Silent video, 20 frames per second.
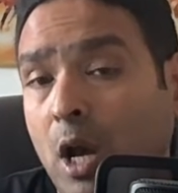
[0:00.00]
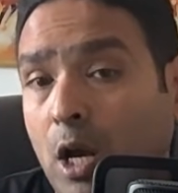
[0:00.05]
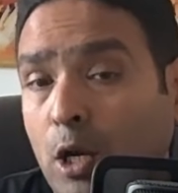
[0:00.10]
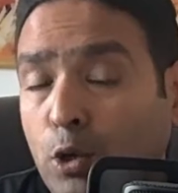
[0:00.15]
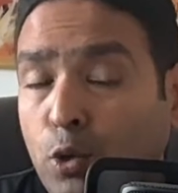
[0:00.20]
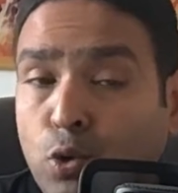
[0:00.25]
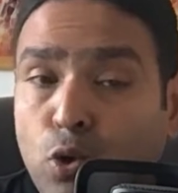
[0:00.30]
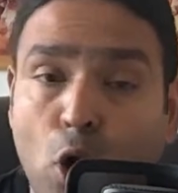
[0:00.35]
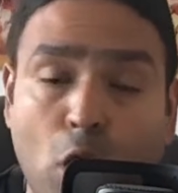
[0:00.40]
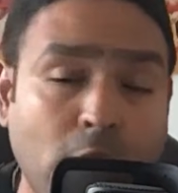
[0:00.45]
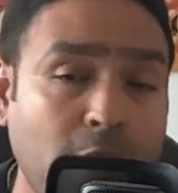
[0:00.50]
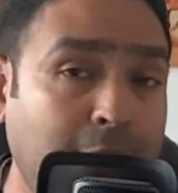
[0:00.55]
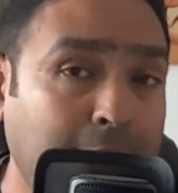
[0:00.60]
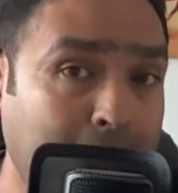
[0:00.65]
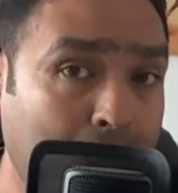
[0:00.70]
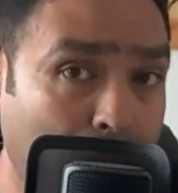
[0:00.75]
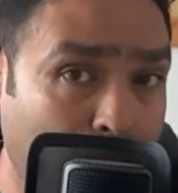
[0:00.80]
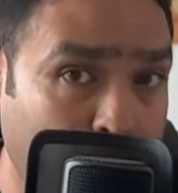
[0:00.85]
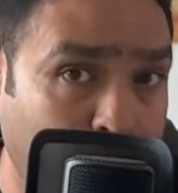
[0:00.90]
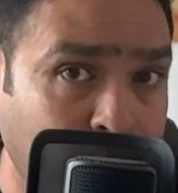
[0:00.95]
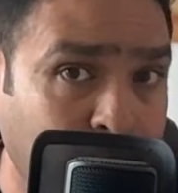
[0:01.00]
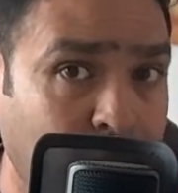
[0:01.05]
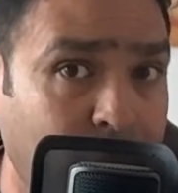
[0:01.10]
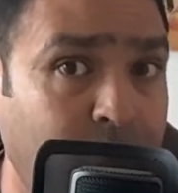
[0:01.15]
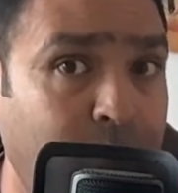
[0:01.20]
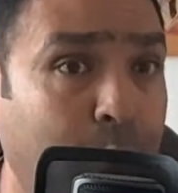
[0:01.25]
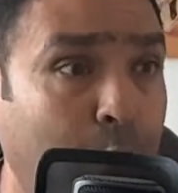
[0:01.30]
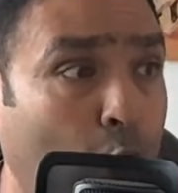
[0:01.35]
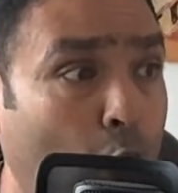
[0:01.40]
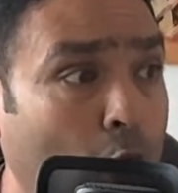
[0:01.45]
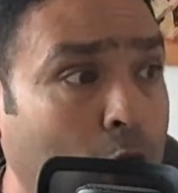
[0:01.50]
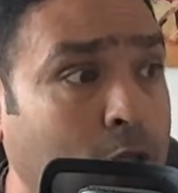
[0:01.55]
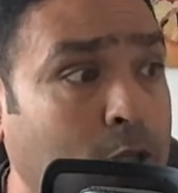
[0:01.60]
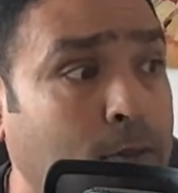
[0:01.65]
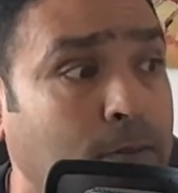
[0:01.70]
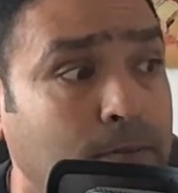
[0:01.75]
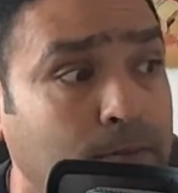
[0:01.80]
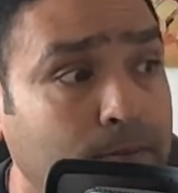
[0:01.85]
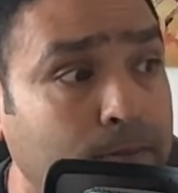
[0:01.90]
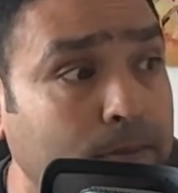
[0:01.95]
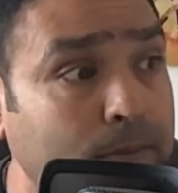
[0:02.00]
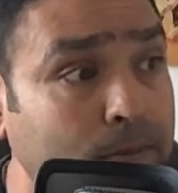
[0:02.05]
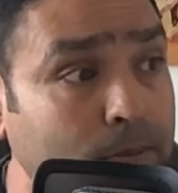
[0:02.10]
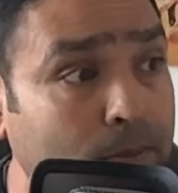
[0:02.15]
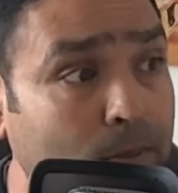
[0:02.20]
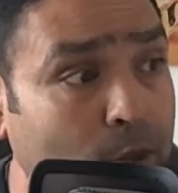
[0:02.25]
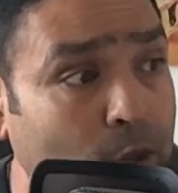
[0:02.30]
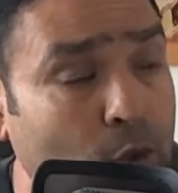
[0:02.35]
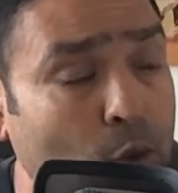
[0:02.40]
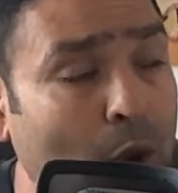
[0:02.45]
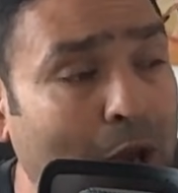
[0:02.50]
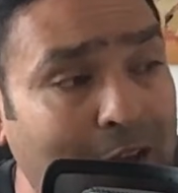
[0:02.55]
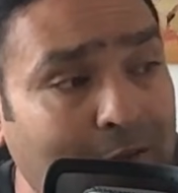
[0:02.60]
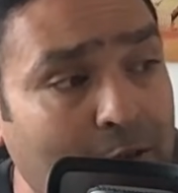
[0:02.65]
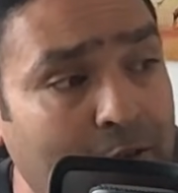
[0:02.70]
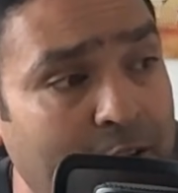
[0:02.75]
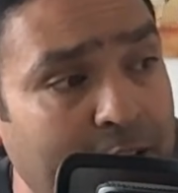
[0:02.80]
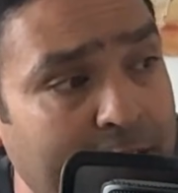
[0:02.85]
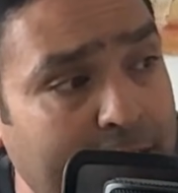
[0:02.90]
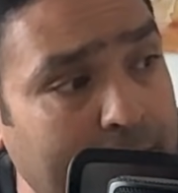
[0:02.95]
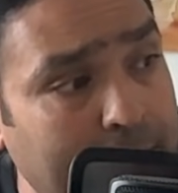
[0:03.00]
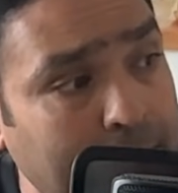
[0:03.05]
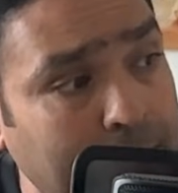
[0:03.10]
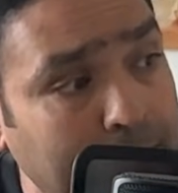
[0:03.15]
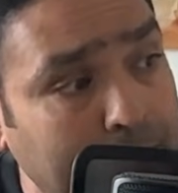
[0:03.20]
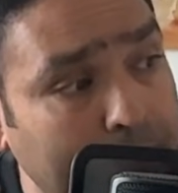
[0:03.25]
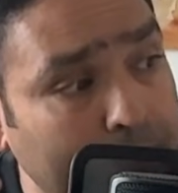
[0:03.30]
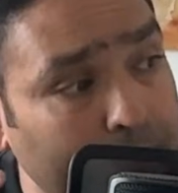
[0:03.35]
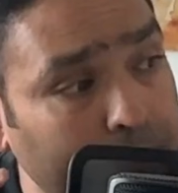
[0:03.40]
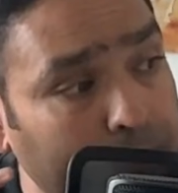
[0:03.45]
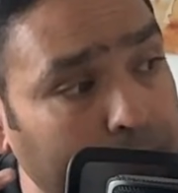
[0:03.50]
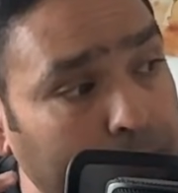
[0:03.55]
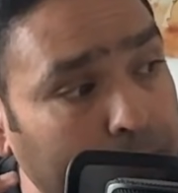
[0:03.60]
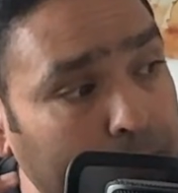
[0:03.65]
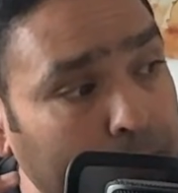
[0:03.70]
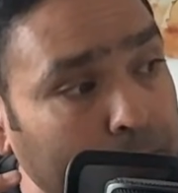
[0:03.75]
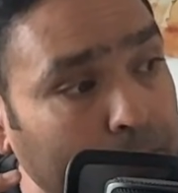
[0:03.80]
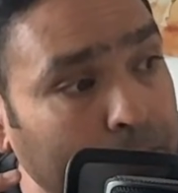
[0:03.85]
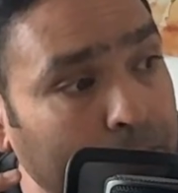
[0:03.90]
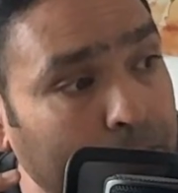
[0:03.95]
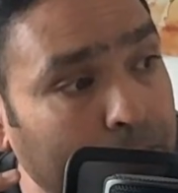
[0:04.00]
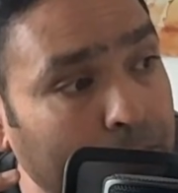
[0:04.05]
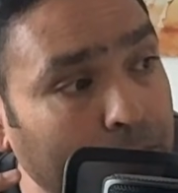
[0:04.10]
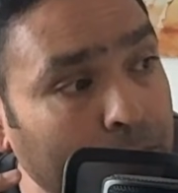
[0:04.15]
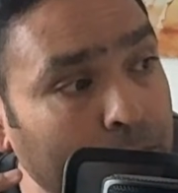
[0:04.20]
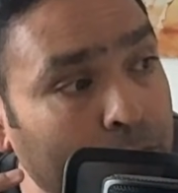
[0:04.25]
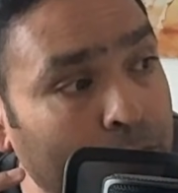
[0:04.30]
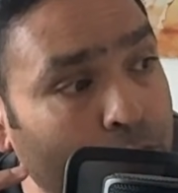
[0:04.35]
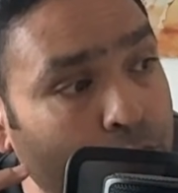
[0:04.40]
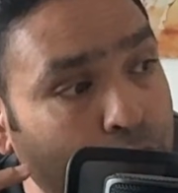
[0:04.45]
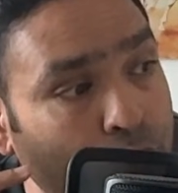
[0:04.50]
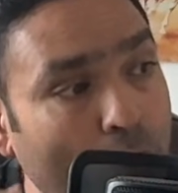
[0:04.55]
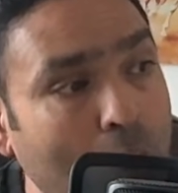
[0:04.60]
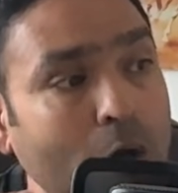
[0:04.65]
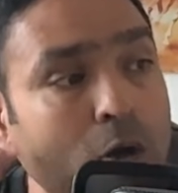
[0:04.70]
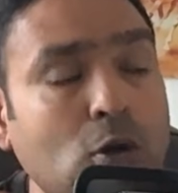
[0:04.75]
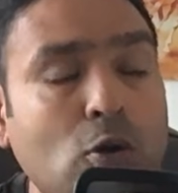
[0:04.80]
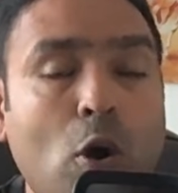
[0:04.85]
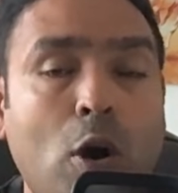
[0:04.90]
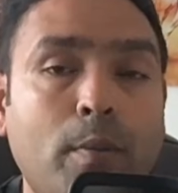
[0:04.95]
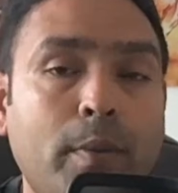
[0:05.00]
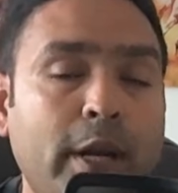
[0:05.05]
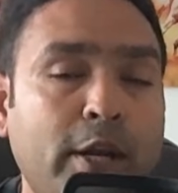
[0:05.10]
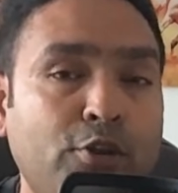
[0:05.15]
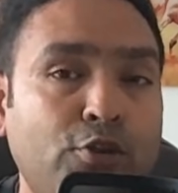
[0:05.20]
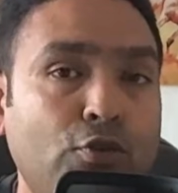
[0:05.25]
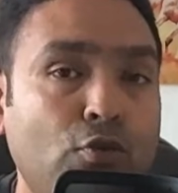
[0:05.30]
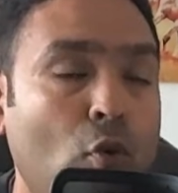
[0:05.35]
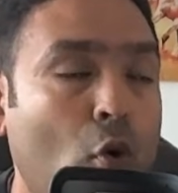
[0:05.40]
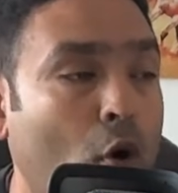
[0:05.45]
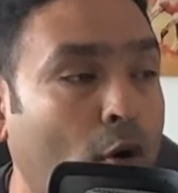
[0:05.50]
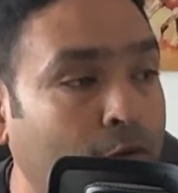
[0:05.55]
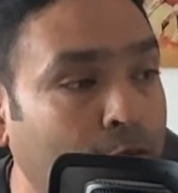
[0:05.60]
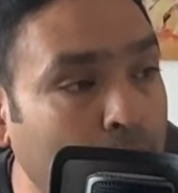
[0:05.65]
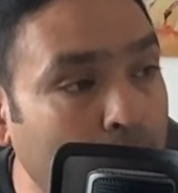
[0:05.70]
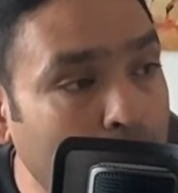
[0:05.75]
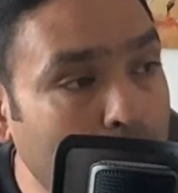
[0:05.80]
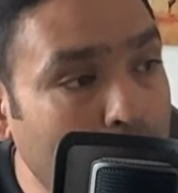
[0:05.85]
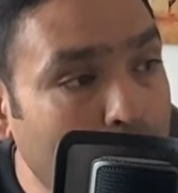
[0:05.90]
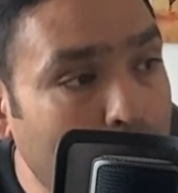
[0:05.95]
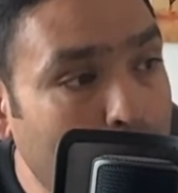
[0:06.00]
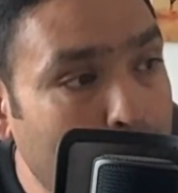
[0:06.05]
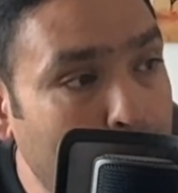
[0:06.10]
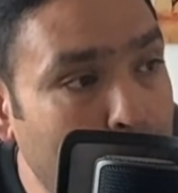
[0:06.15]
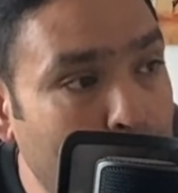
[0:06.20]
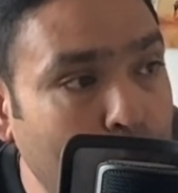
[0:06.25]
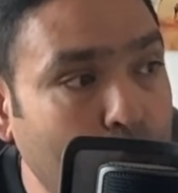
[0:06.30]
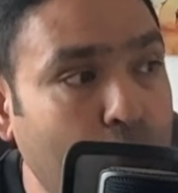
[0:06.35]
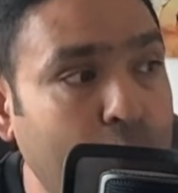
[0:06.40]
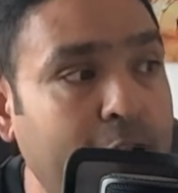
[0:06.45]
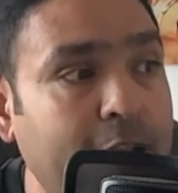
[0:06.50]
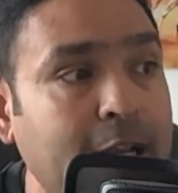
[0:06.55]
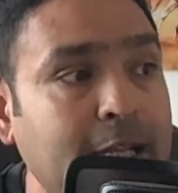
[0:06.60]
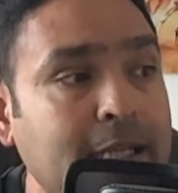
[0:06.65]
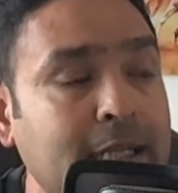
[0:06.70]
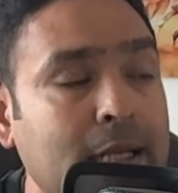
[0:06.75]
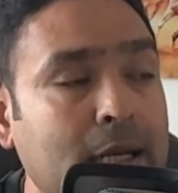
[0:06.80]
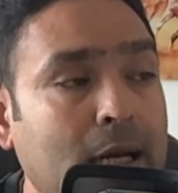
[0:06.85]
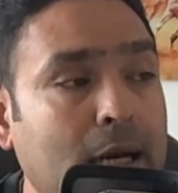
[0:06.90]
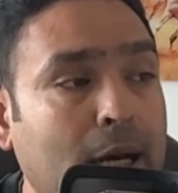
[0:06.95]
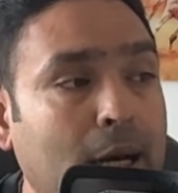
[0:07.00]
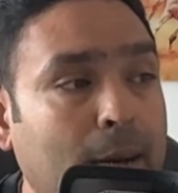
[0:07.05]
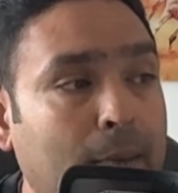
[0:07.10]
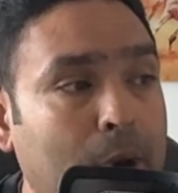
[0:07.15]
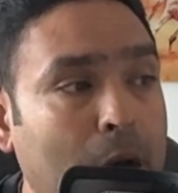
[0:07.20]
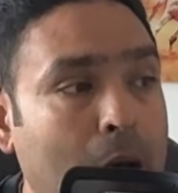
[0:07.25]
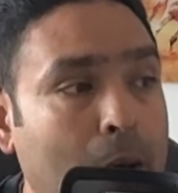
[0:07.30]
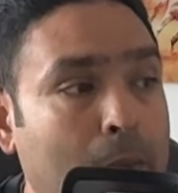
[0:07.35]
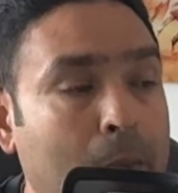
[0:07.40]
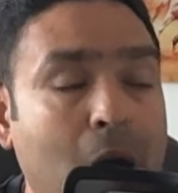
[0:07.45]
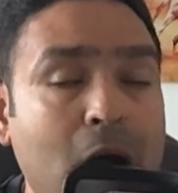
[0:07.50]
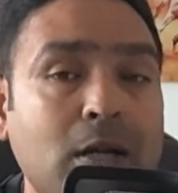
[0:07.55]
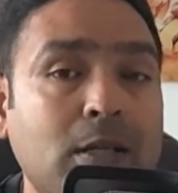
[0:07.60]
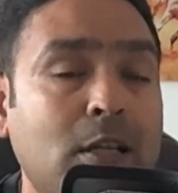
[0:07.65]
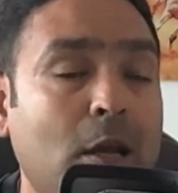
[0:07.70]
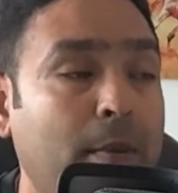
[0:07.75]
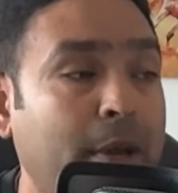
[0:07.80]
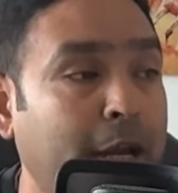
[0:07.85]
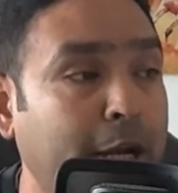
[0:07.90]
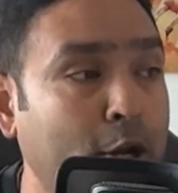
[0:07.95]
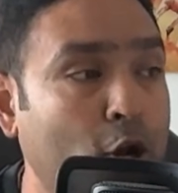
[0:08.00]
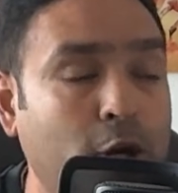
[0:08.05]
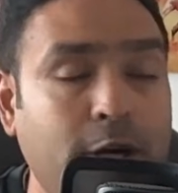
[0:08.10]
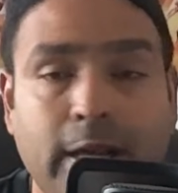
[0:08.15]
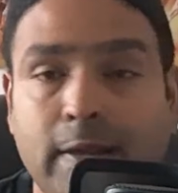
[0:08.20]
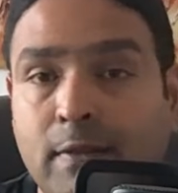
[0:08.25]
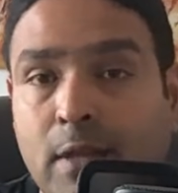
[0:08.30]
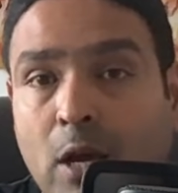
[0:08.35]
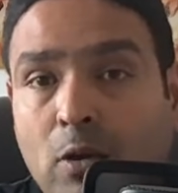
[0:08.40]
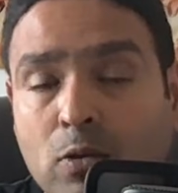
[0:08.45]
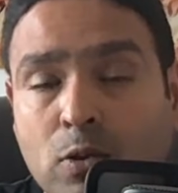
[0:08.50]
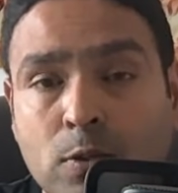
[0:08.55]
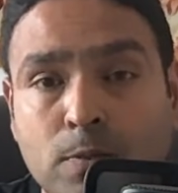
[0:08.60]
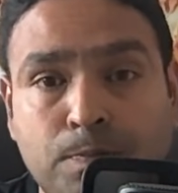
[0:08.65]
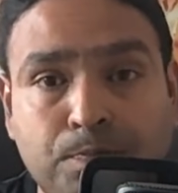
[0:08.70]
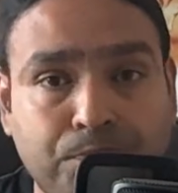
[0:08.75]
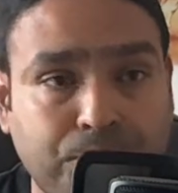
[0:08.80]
Do not get aggressive, because you have a very strong combination of Mercury and Mars coming in your 10th house.